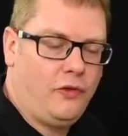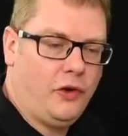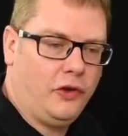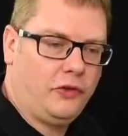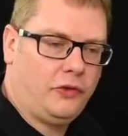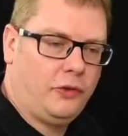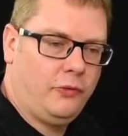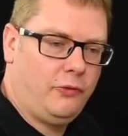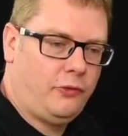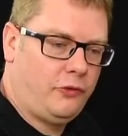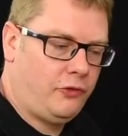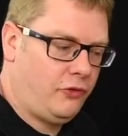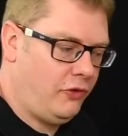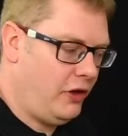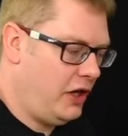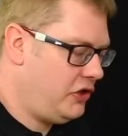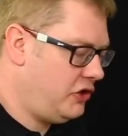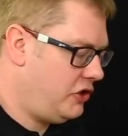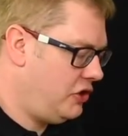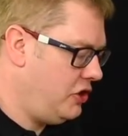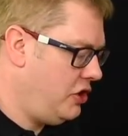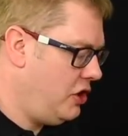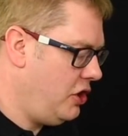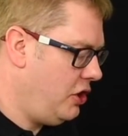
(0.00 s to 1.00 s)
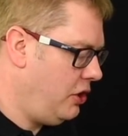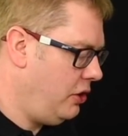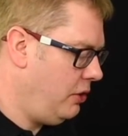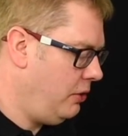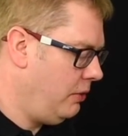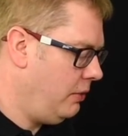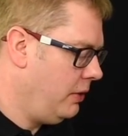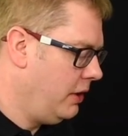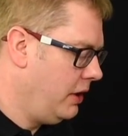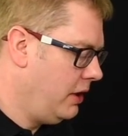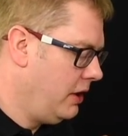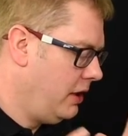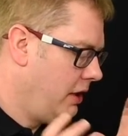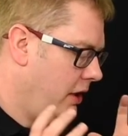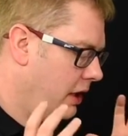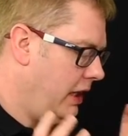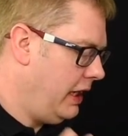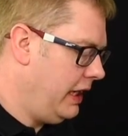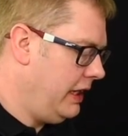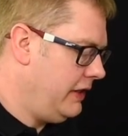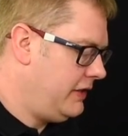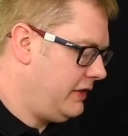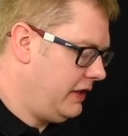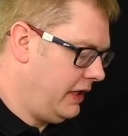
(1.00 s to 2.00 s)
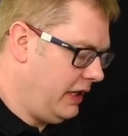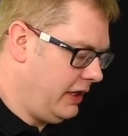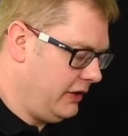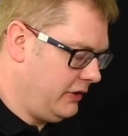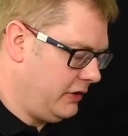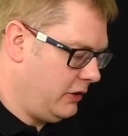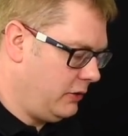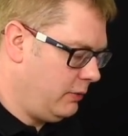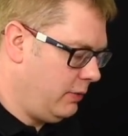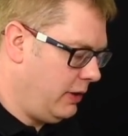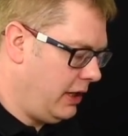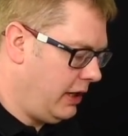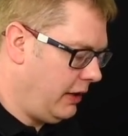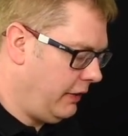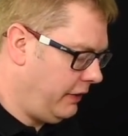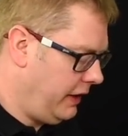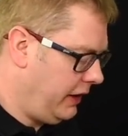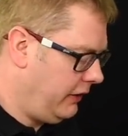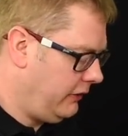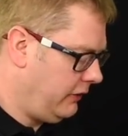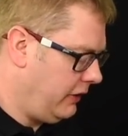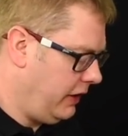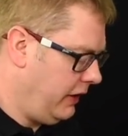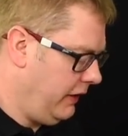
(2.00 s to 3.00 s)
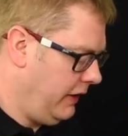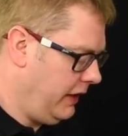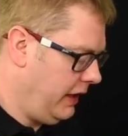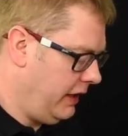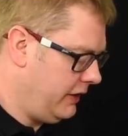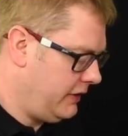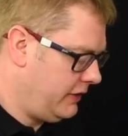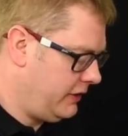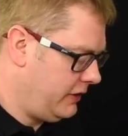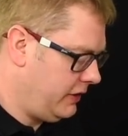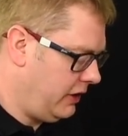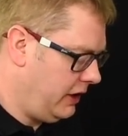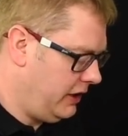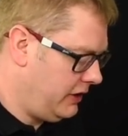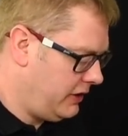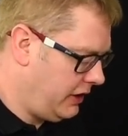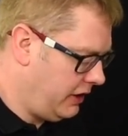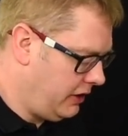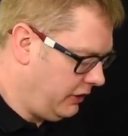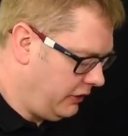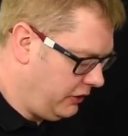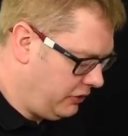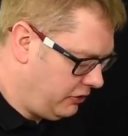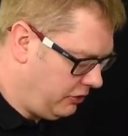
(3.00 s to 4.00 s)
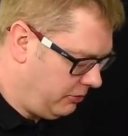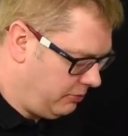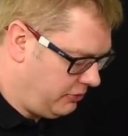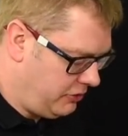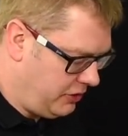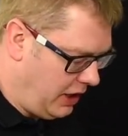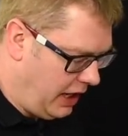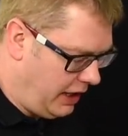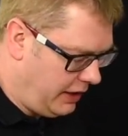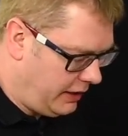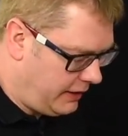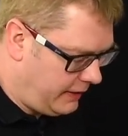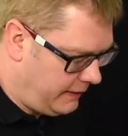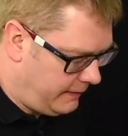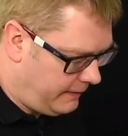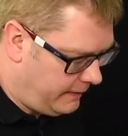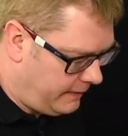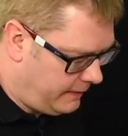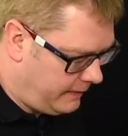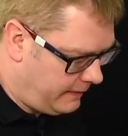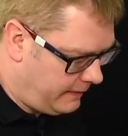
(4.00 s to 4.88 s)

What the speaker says: We've got some fresh new lead sounds as well, things like this. So let's stick on the drum track.